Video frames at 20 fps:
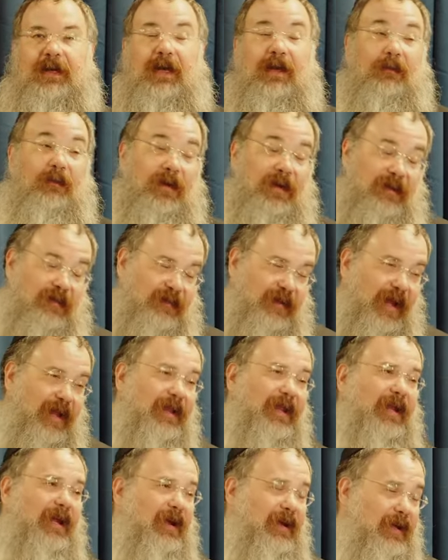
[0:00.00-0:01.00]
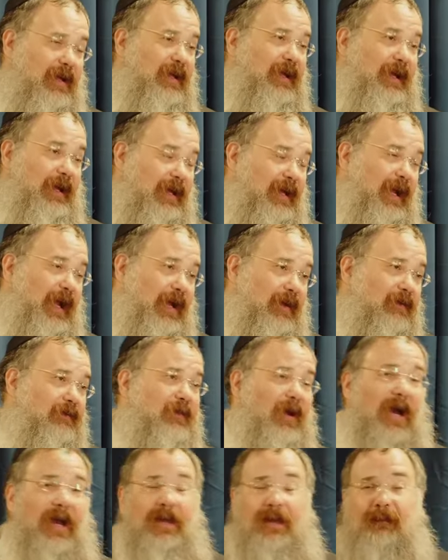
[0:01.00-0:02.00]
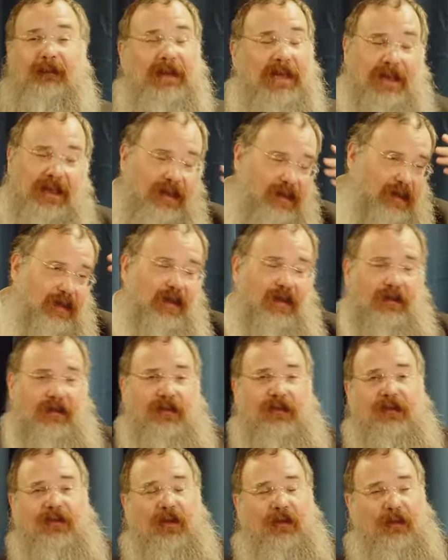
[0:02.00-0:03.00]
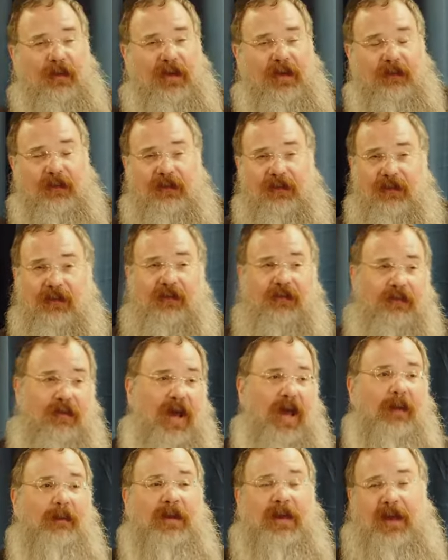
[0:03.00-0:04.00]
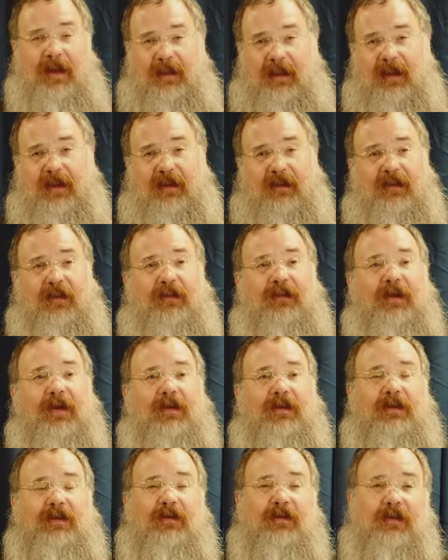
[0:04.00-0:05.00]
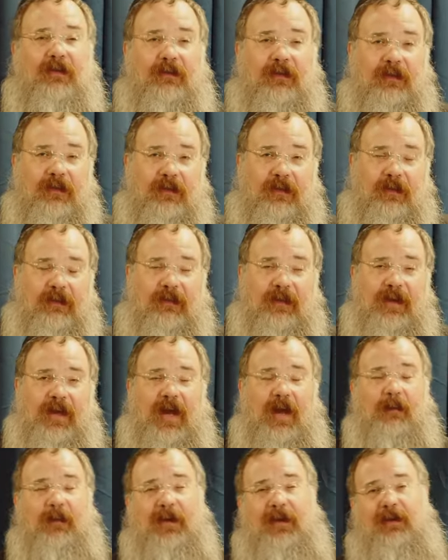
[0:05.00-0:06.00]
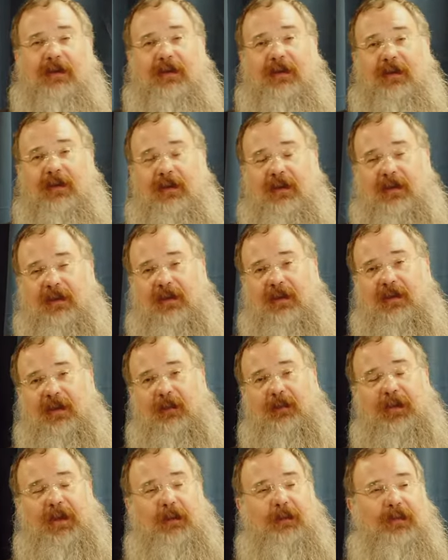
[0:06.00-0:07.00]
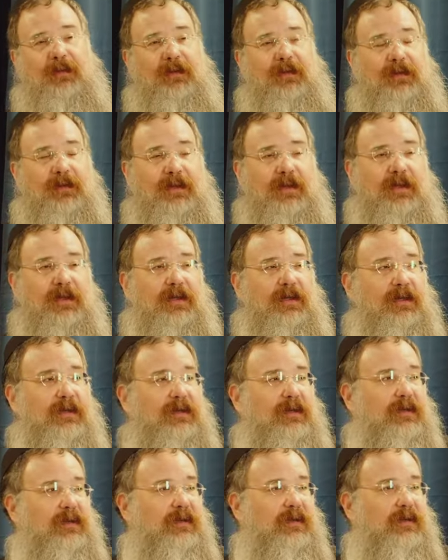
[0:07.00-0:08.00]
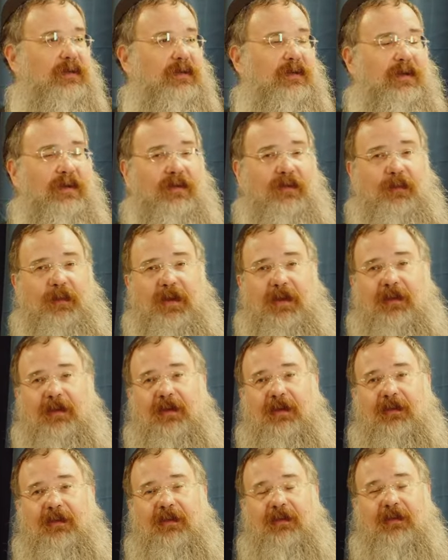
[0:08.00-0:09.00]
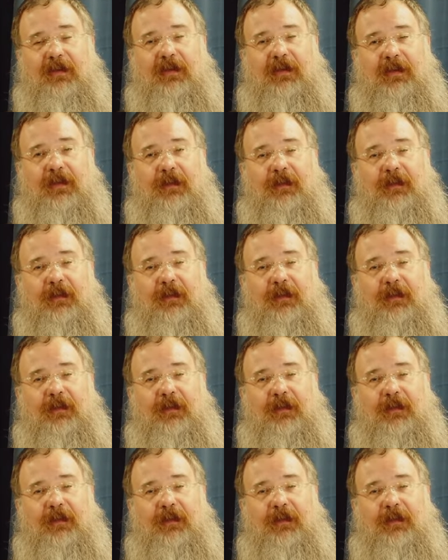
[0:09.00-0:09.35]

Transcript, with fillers: And when he said that, I, I, I immediately understood what he was describing. I think it's a fairly universal phenomenon that people uh, experience.